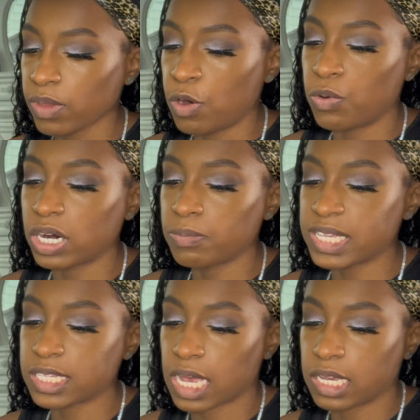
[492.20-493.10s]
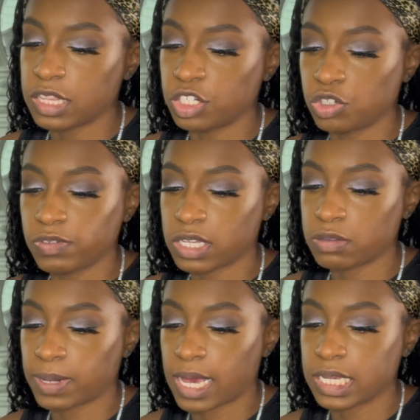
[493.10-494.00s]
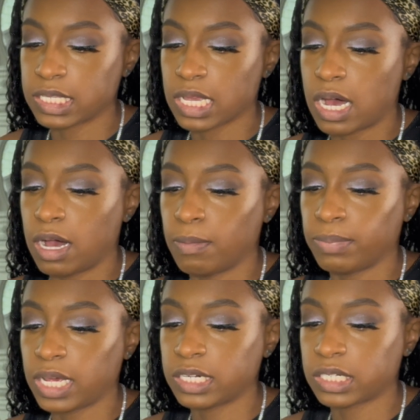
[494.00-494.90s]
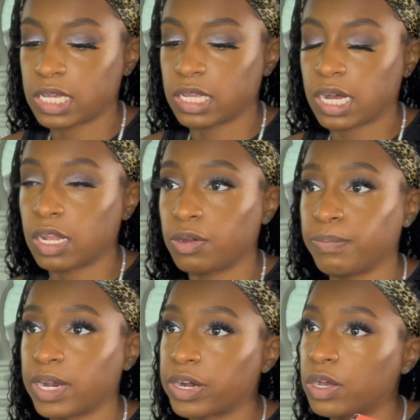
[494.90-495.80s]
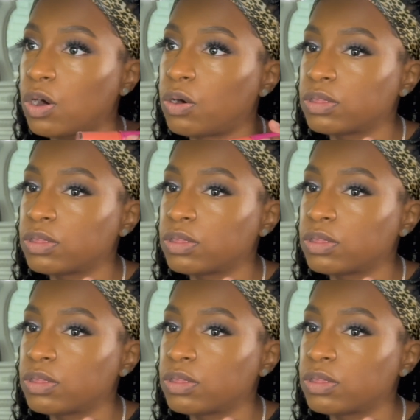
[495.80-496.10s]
we're going to be taking the Juvia's Place blush in the color Marigold.